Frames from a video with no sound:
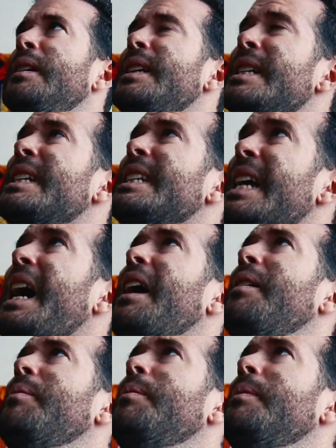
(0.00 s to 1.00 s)
Their
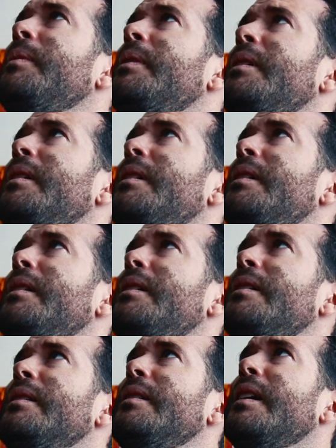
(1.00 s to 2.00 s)
time.
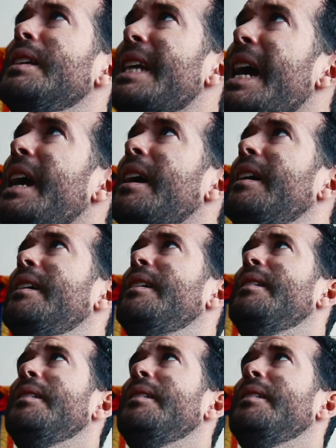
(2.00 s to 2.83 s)
Up there.